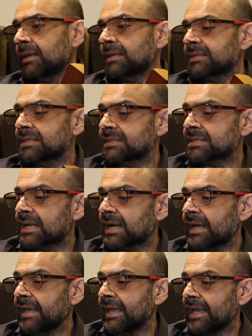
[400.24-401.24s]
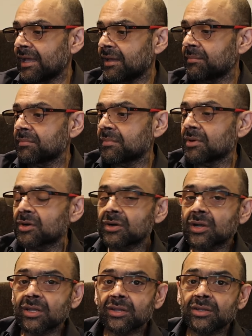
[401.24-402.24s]
since I am a
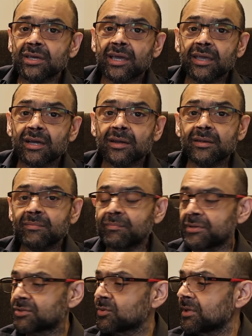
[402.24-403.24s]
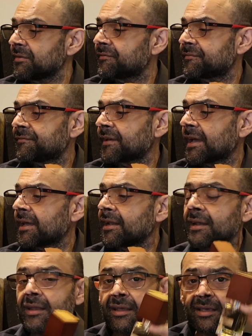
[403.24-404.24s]
rather die-hard patchouli
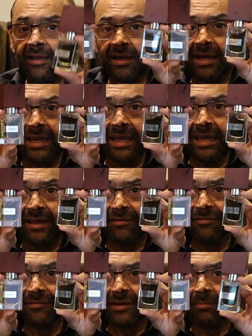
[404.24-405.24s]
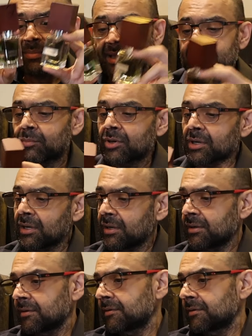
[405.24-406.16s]
fan, I have a backup bottle.